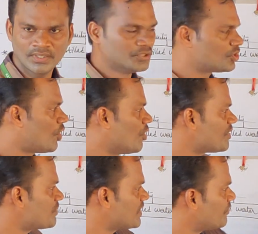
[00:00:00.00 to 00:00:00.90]
So how
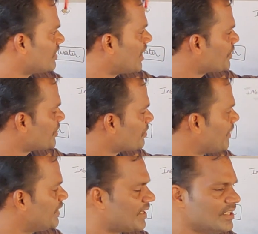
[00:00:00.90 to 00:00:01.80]
much specific gravity you have to
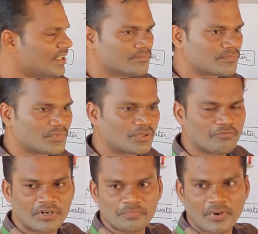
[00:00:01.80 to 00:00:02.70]
maintain?
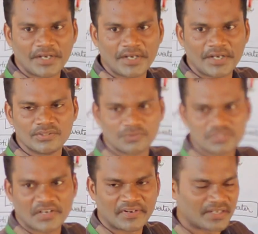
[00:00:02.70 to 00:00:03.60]

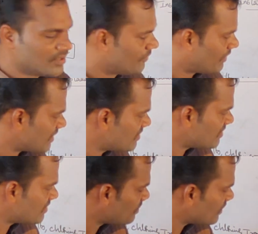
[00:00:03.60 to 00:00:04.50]
1.27. For
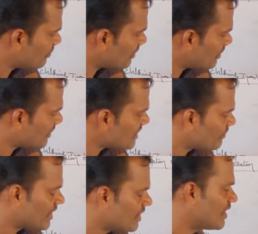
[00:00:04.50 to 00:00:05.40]
example, specific gravity is
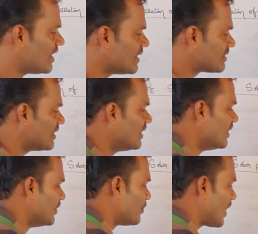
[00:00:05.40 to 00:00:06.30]
very, very less.
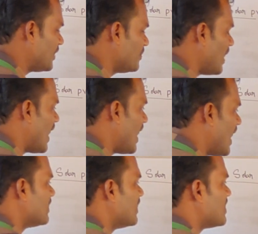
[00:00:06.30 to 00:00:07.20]
You try to
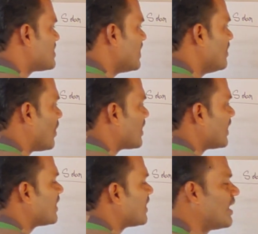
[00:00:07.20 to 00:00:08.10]
add the distilled
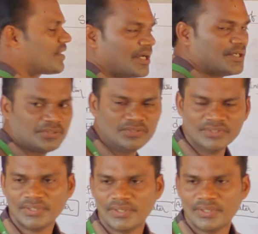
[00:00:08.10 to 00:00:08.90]
water and try to